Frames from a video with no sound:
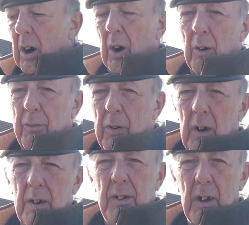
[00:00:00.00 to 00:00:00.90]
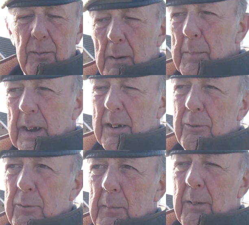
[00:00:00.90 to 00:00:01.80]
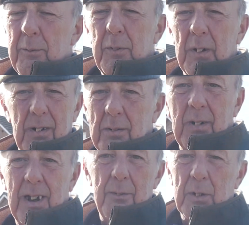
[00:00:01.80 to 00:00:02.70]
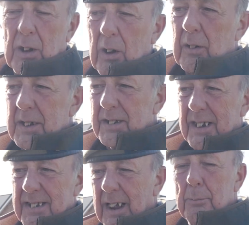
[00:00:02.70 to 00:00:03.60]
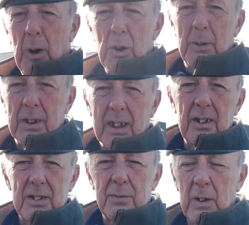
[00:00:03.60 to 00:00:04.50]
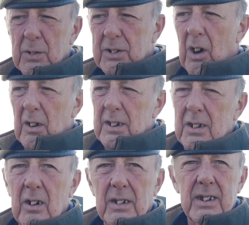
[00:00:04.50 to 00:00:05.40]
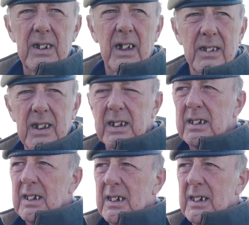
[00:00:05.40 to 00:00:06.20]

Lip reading: of November, the 11th month. 11 o'clock is the exact moment the guns fell silent in 1918.